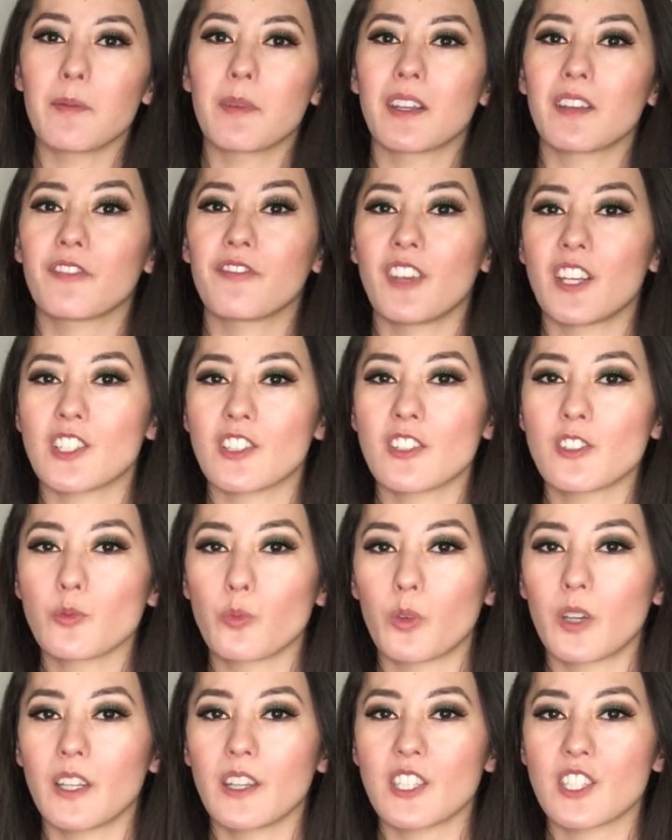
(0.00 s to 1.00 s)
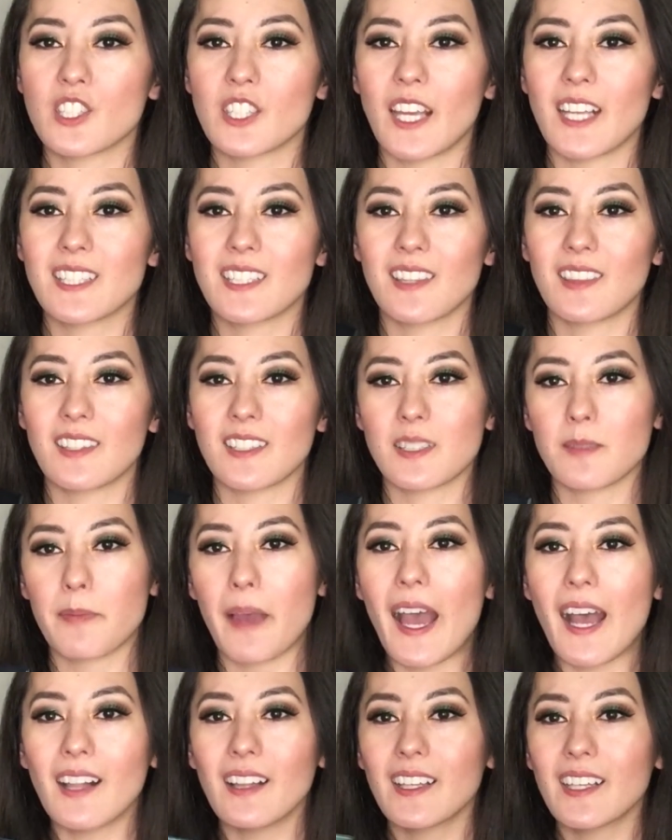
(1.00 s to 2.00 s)
and it features one of the shades in this
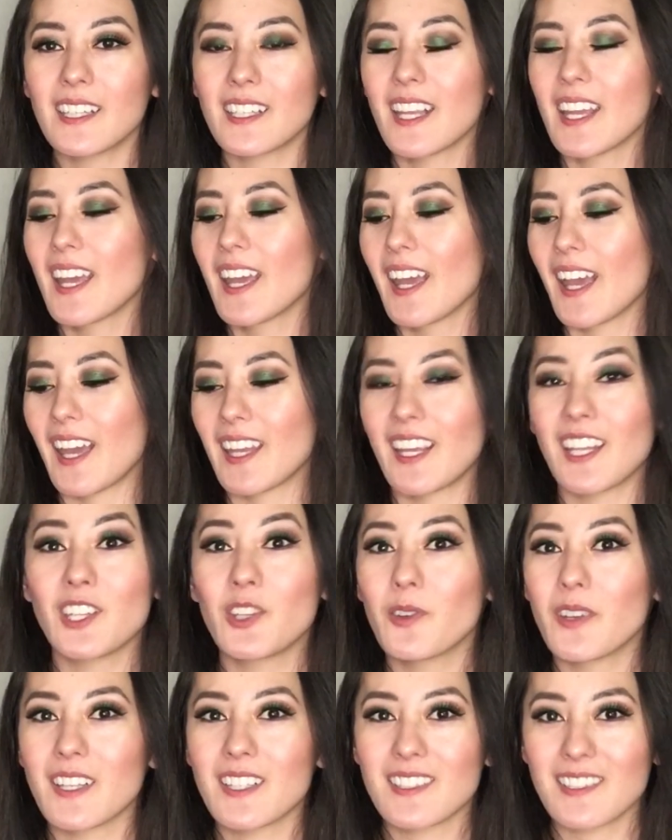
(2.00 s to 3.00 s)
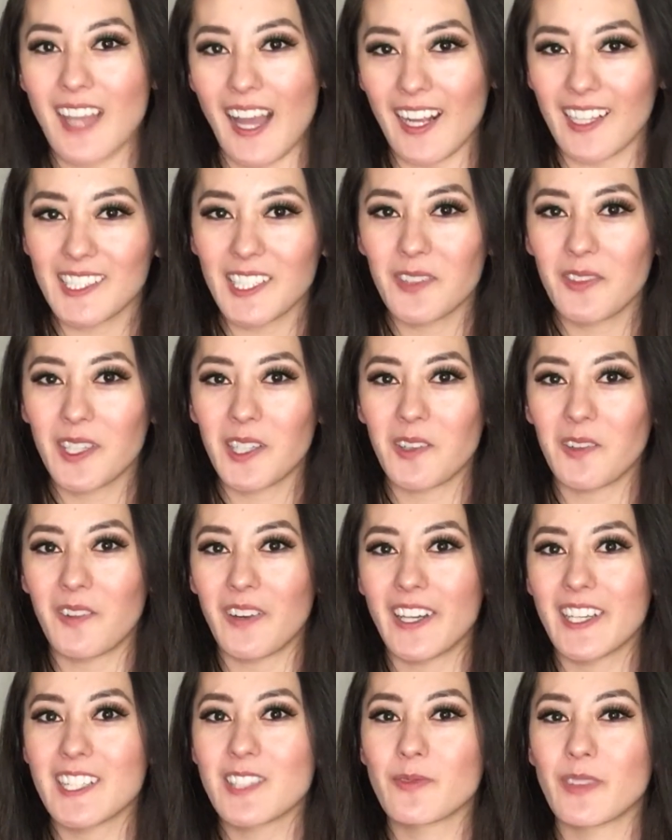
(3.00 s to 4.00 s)
palette, and I knew exactly what it
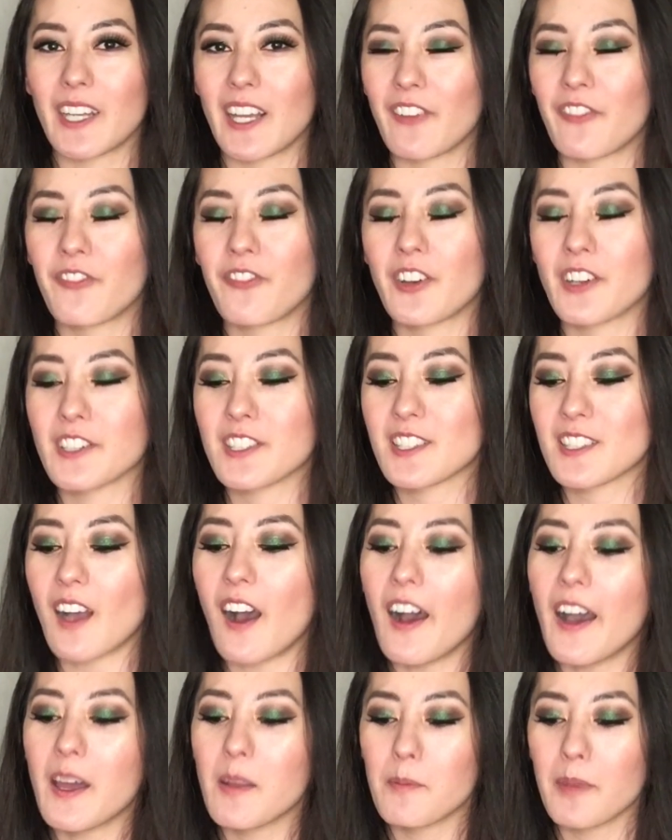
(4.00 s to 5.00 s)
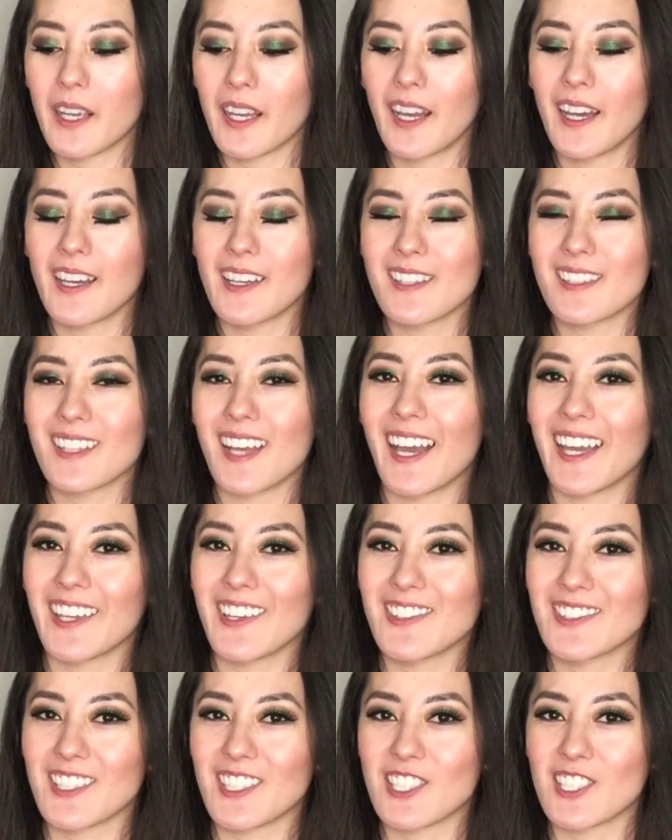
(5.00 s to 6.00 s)
was when I first saw it because I
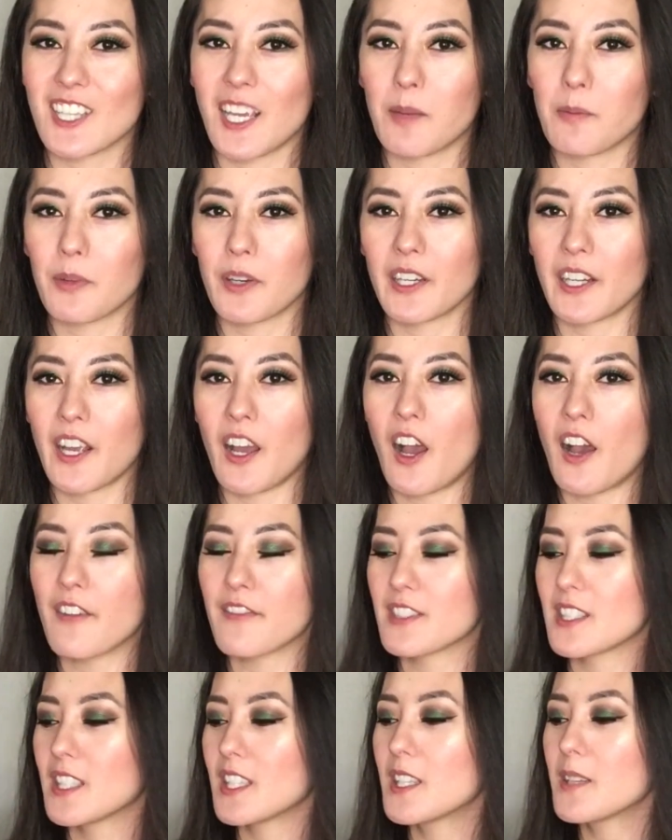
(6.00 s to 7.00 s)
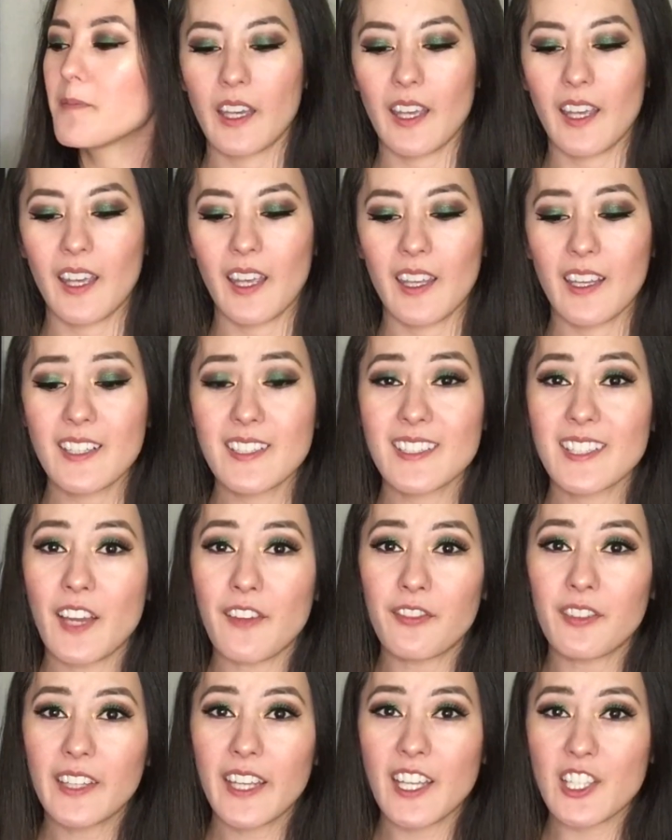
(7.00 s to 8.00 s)
use this shade pretty often. It is
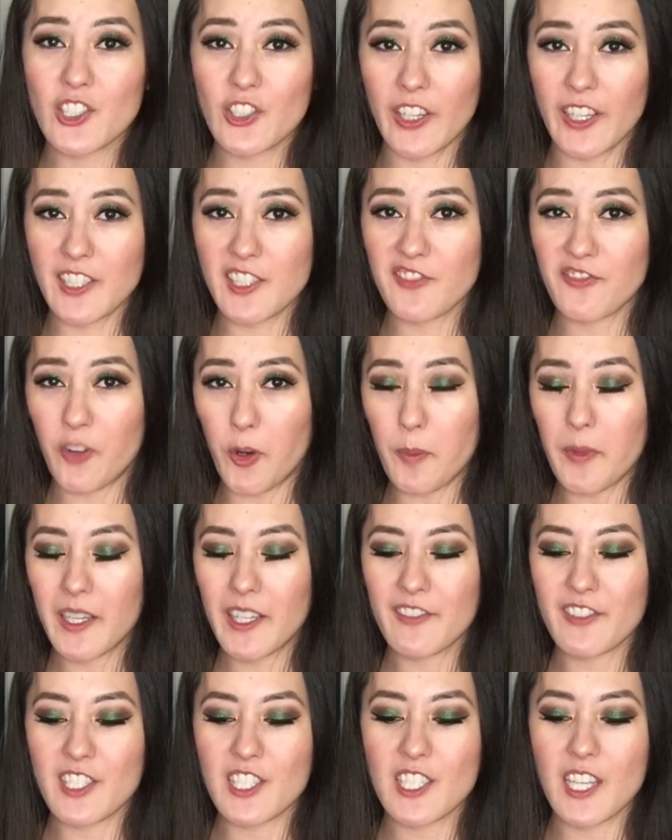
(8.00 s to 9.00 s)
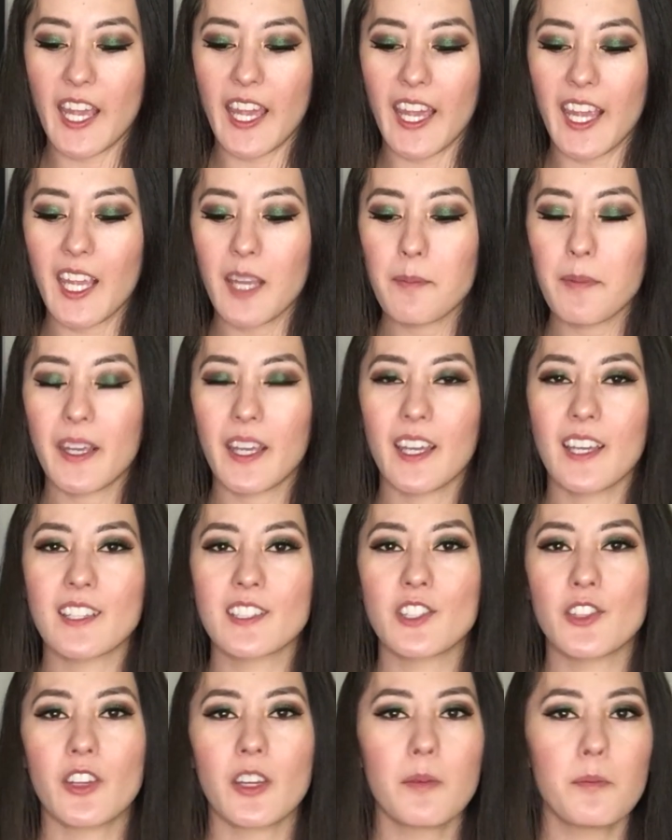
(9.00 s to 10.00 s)
definitely a transformative shade because
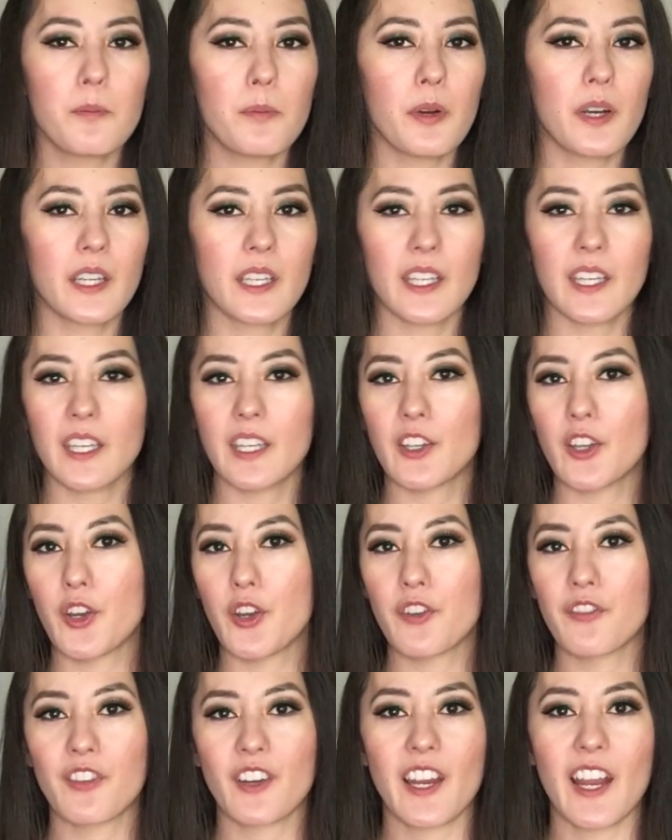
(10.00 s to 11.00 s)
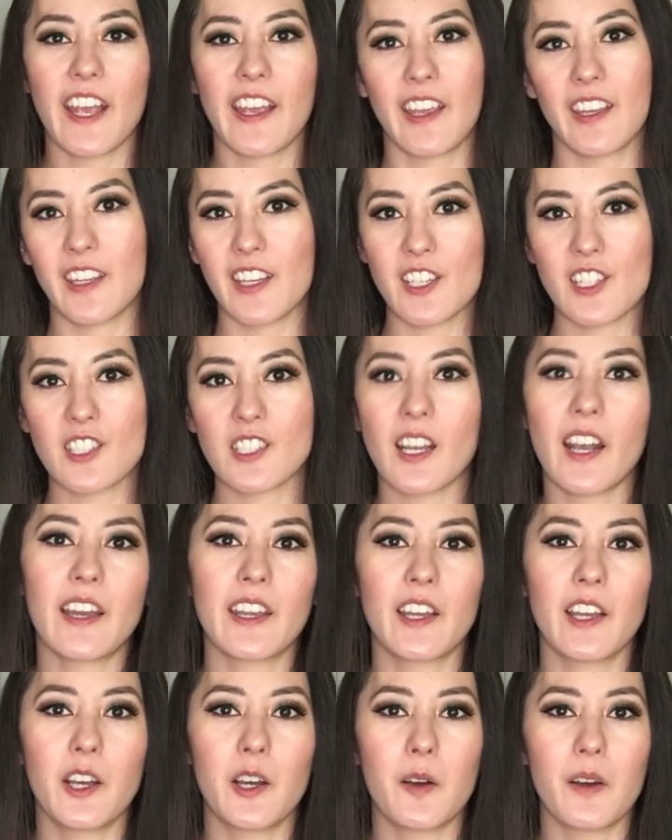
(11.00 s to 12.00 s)
you can put it over any
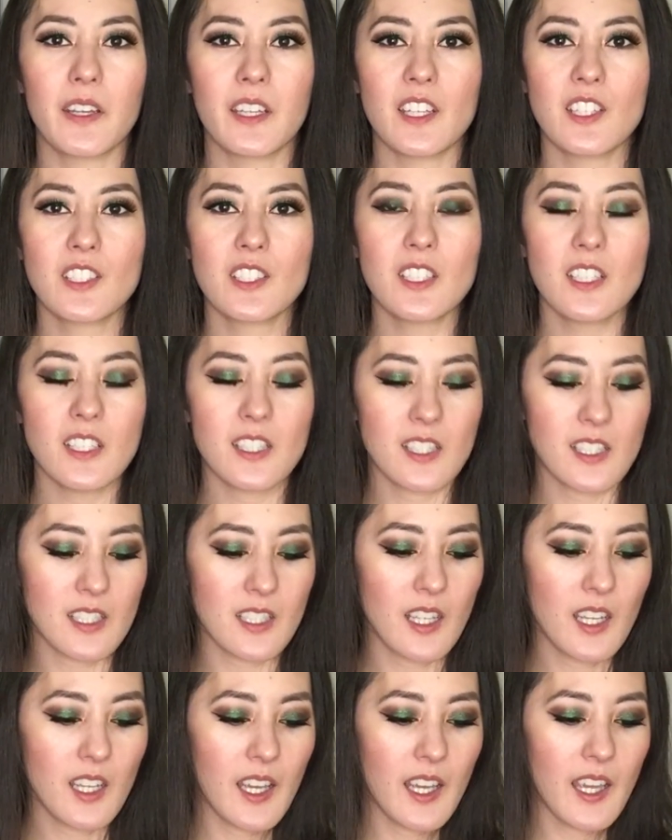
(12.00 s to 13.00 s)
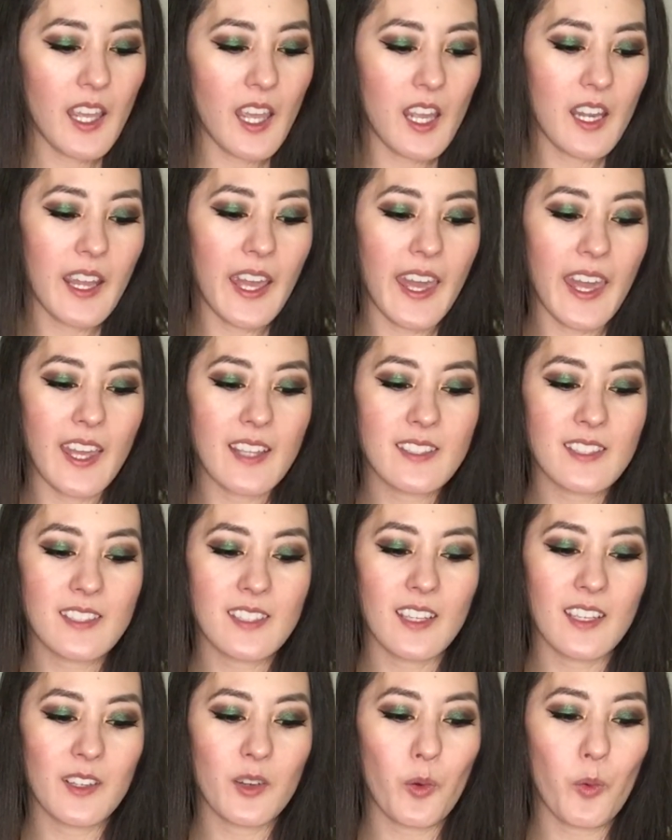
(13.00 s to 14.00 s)
shadow and it just enhances
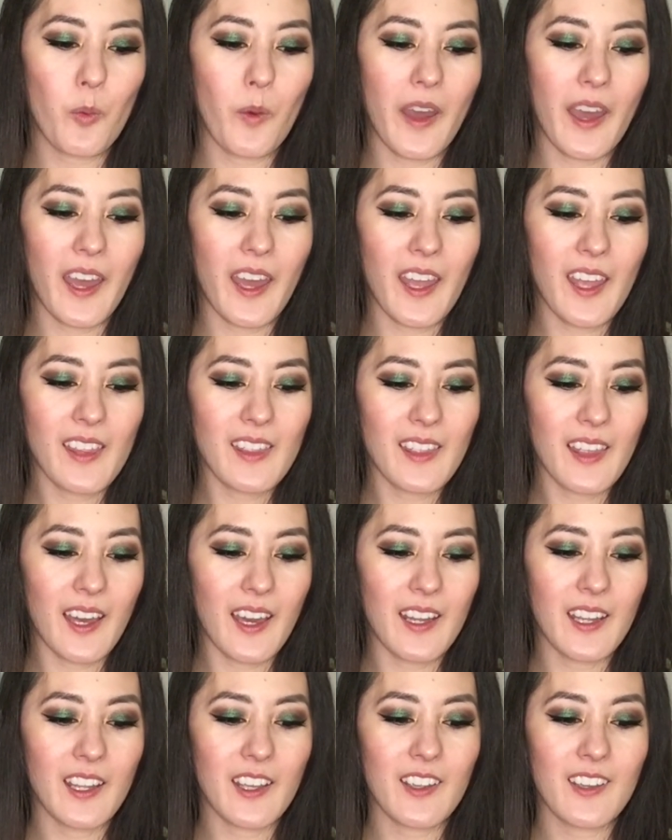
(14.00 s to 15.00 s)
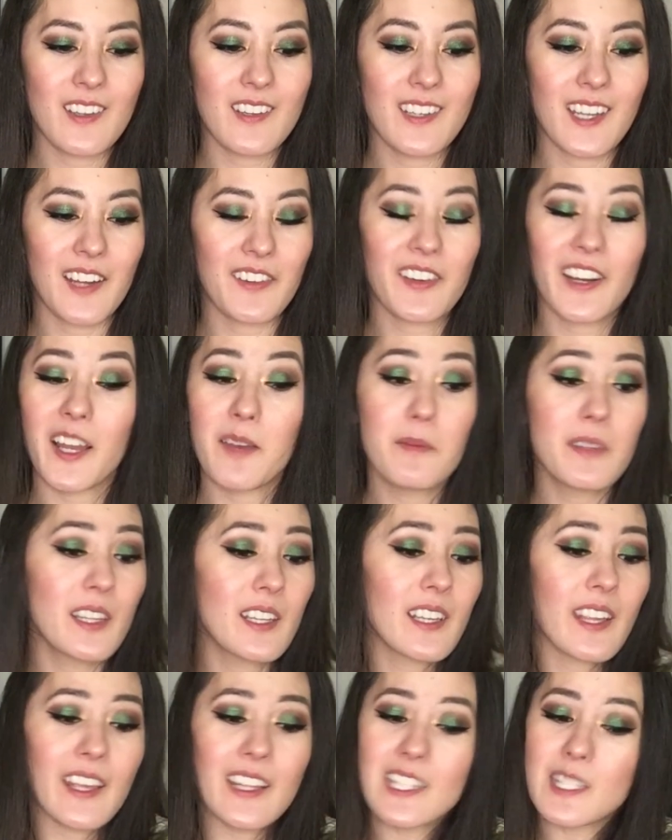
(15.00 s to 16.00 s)
it in a way that it could never have been
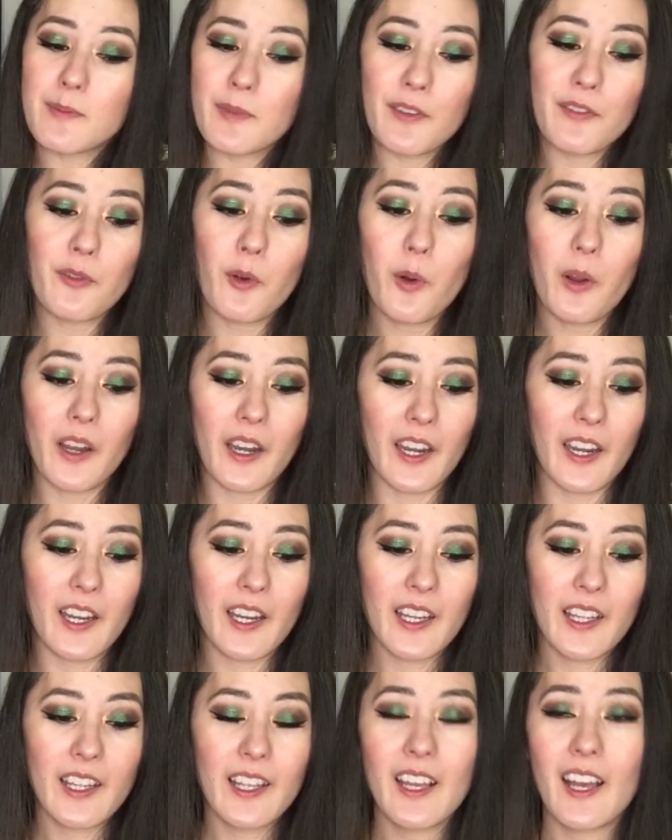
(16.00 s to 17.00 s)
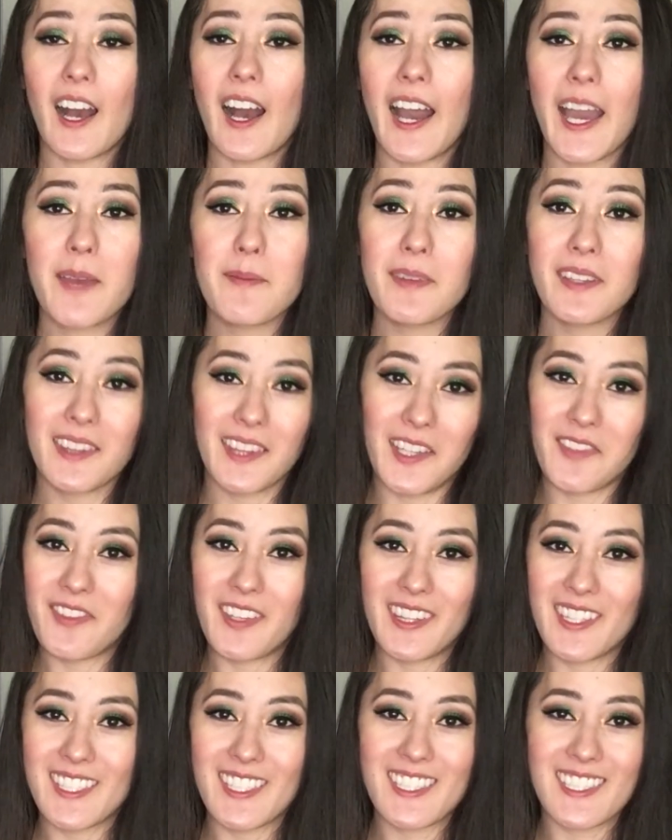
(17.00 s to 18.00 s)
enhanced before. I'm in love
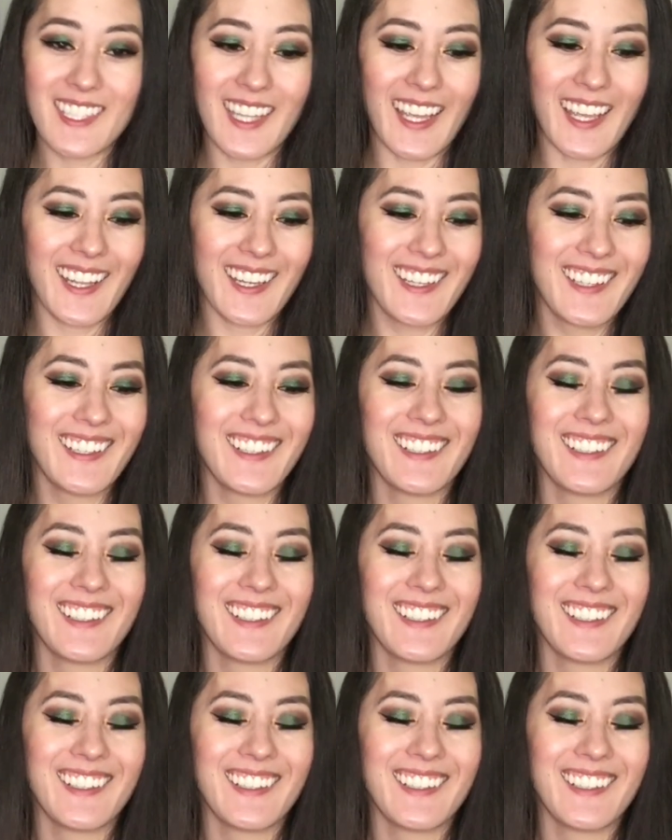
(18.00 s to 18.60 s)
with this shade.